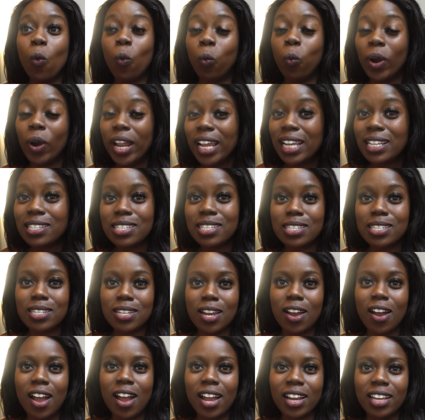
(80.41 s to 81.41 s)
race
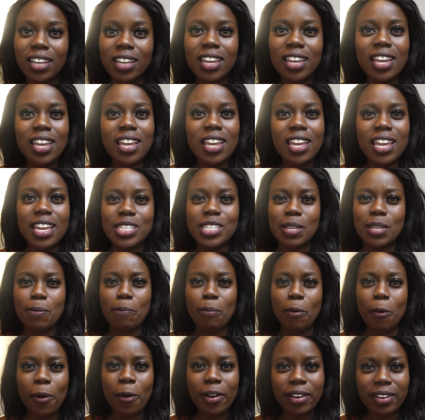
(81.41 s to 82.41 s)
talk is
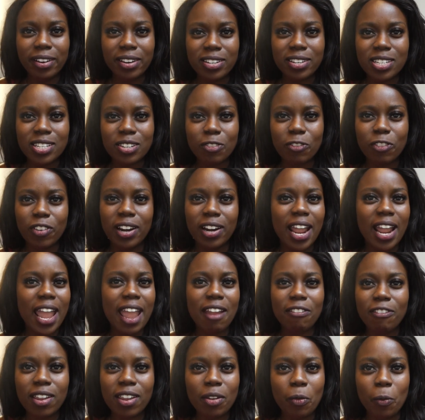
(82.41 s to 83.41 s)
important for
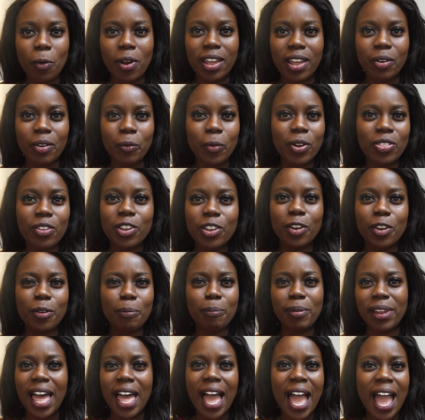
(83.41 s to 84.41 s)
everyone, whether you're
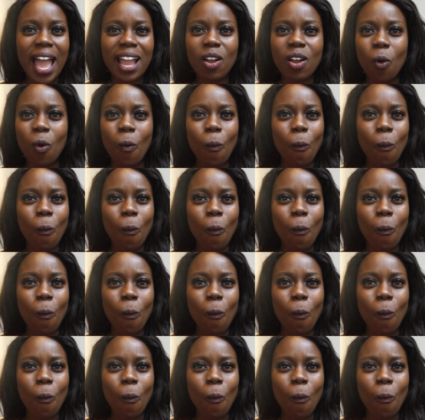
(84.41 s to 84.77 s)
black,